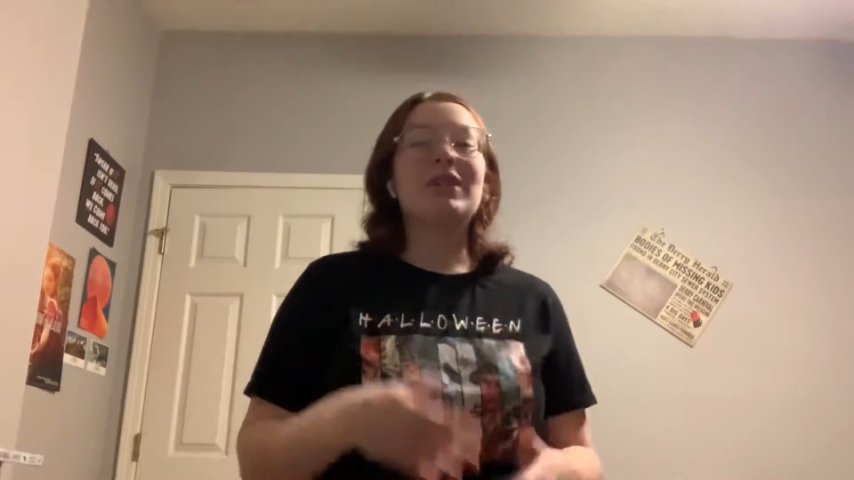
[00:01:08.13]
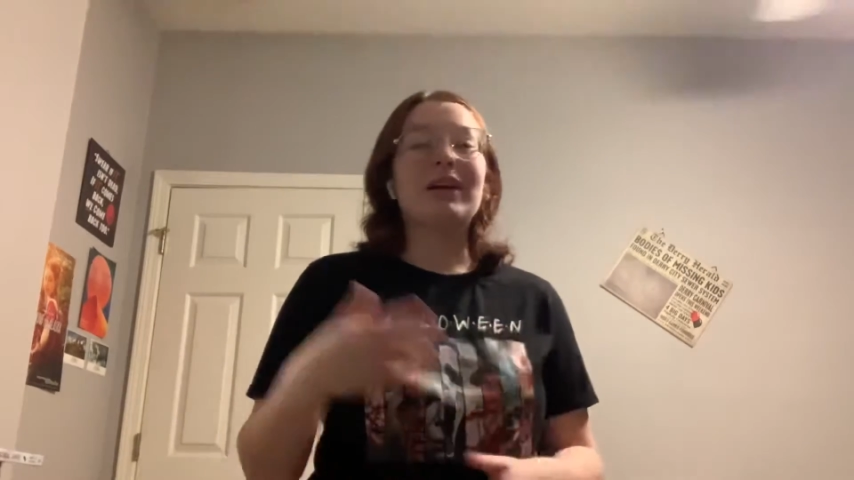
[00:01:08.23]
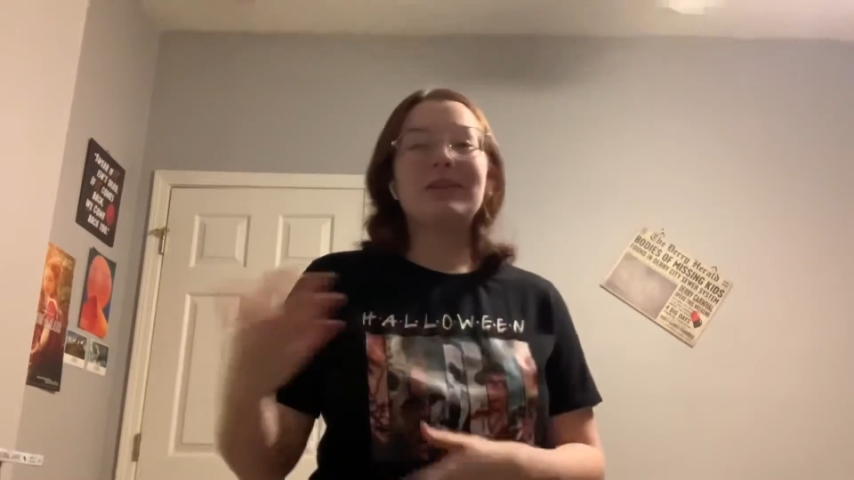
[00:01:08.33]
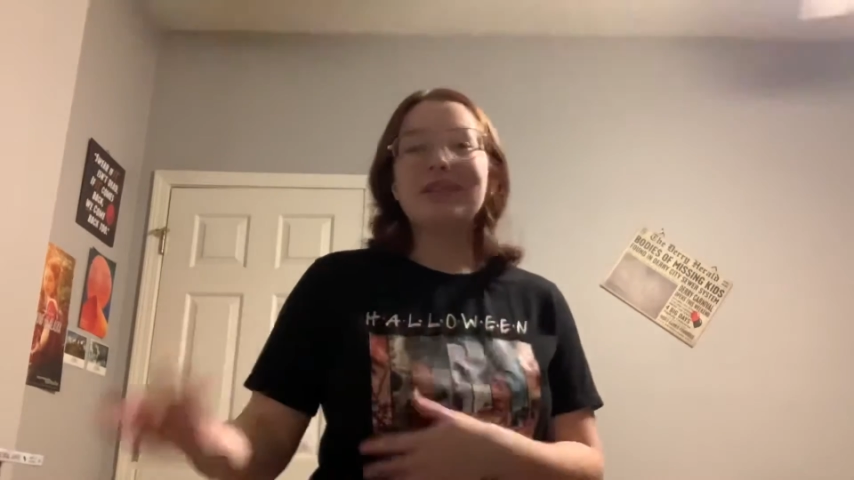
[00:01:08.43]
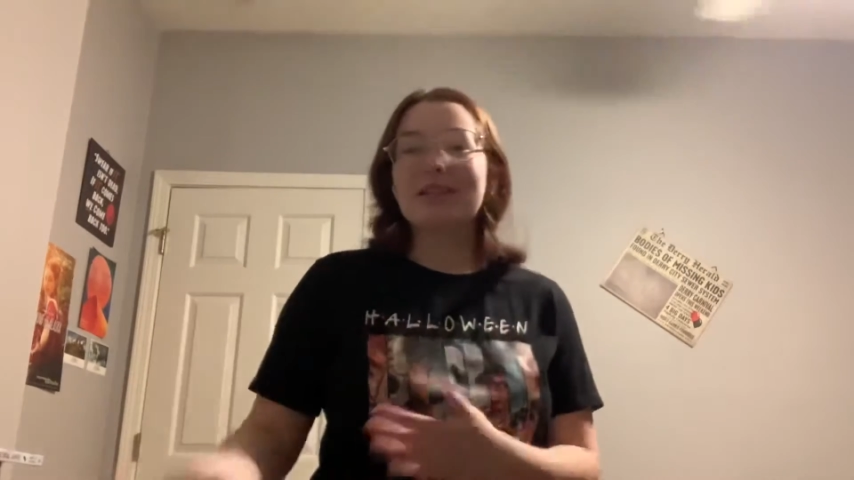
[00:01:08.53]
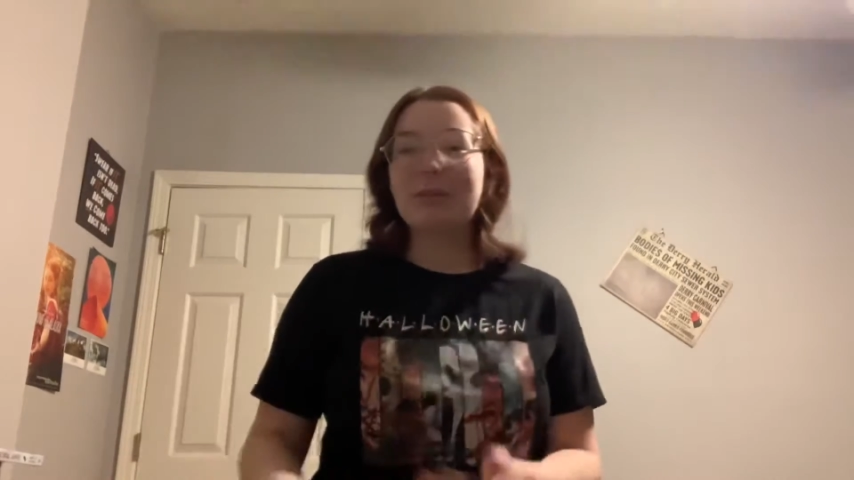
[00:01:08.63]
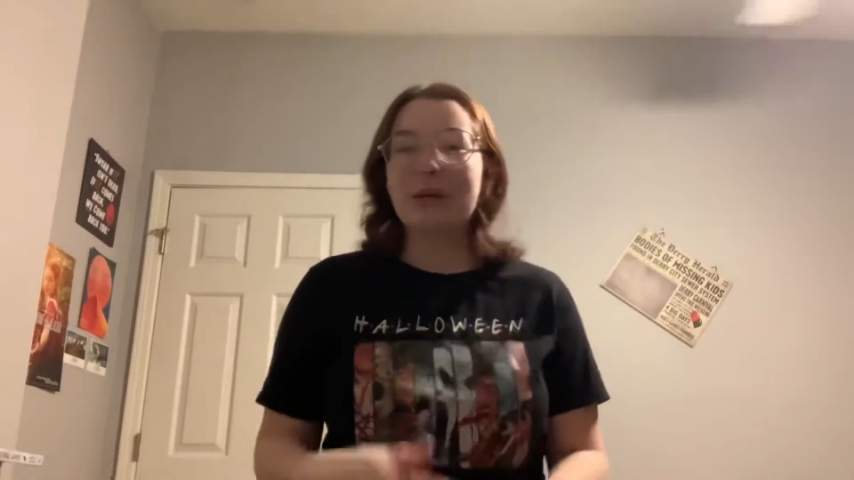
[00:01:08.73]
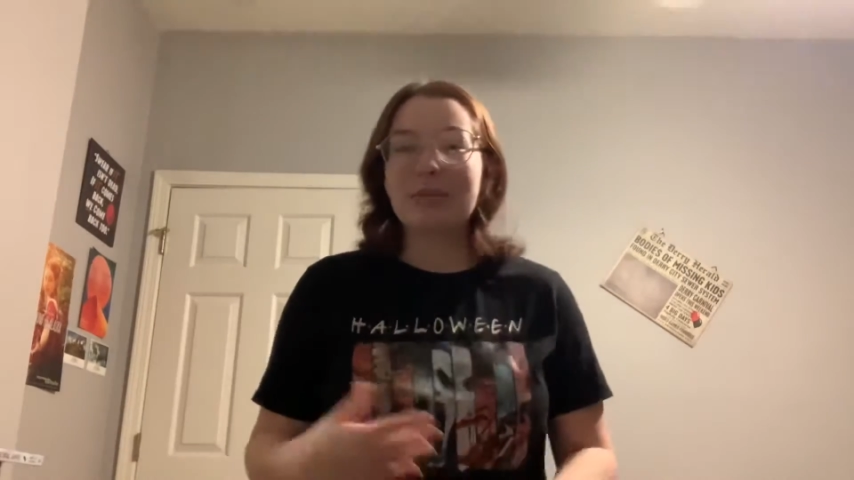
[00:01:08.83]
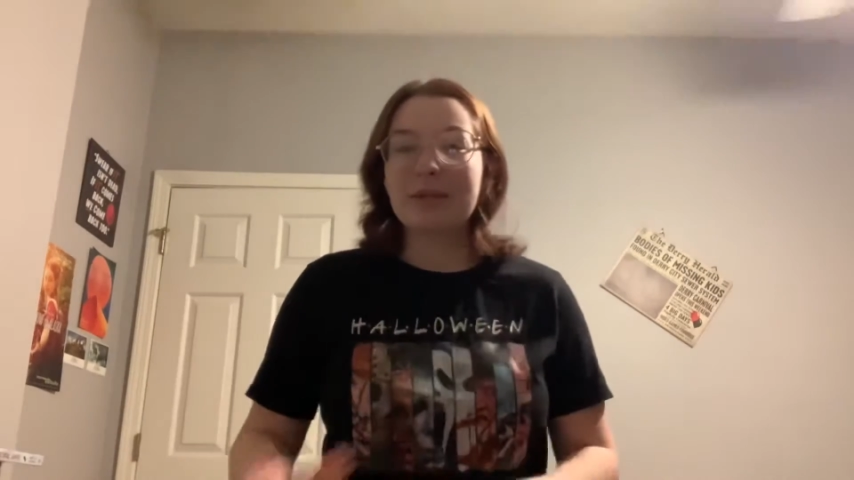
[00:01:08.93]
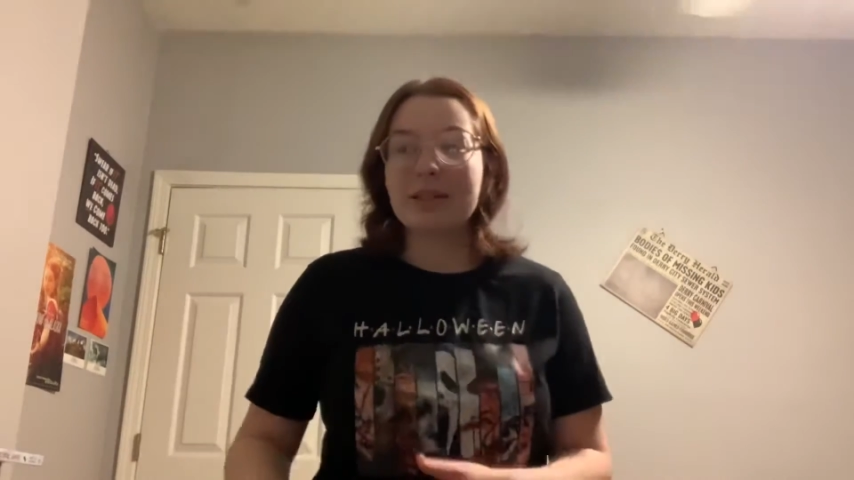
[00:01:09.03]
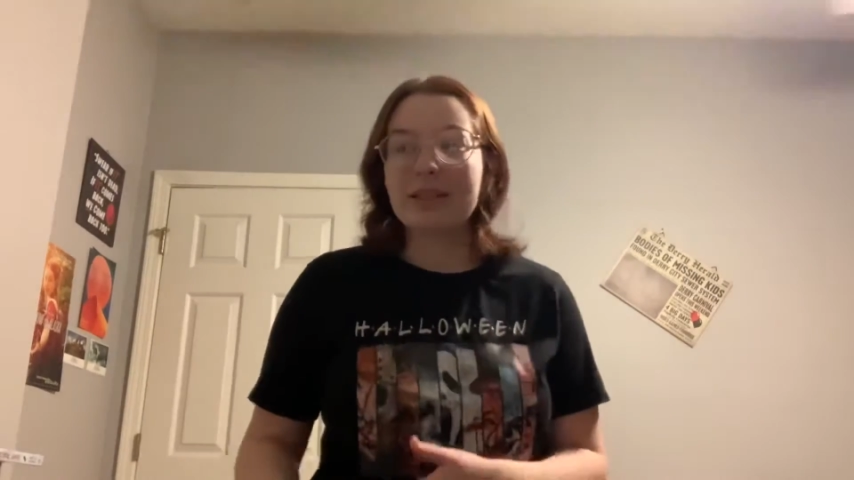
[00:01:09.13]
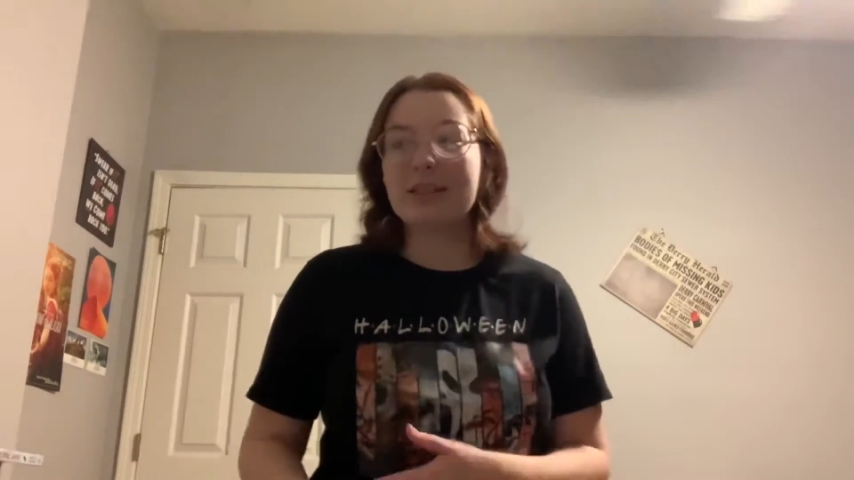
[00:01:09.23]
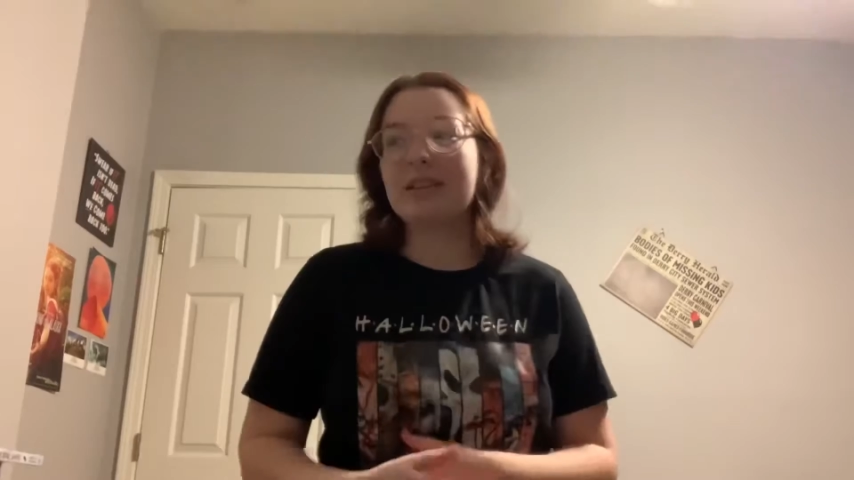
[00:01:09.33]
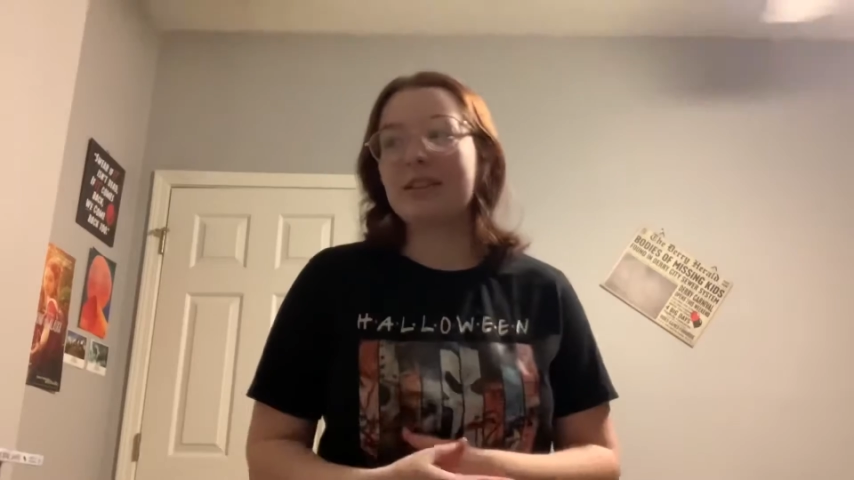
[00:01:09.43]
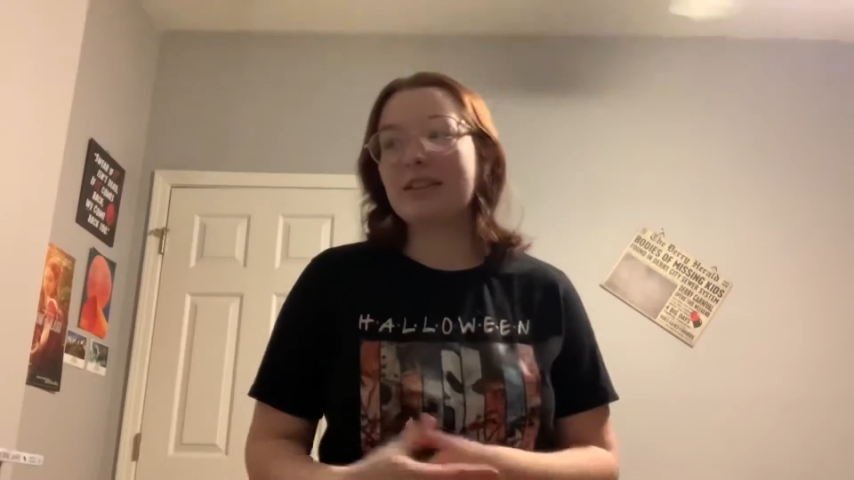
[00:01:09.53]
I don't like spending money
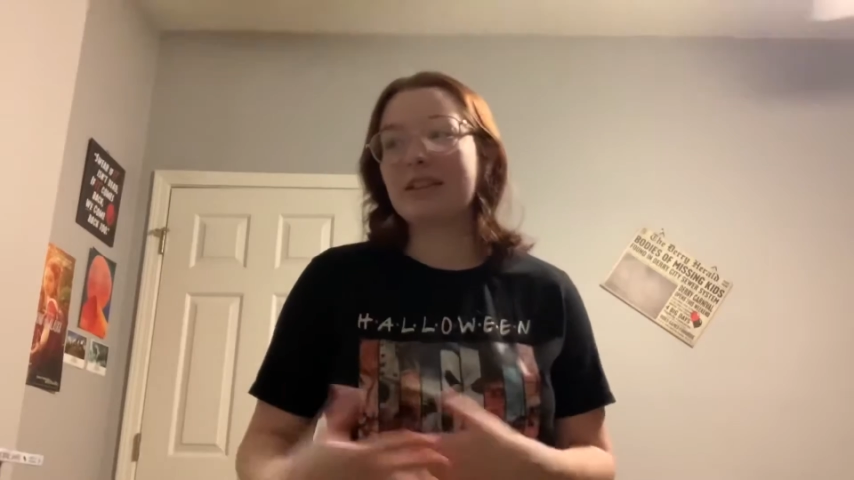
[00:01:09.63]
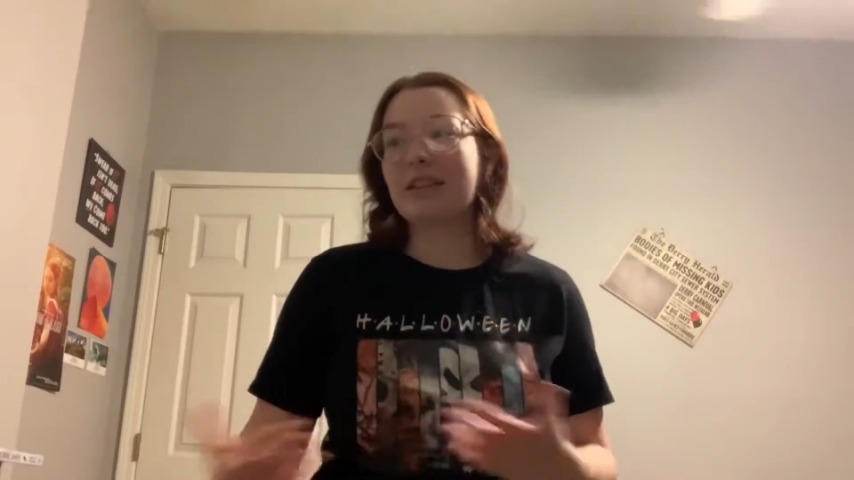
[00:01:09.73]
on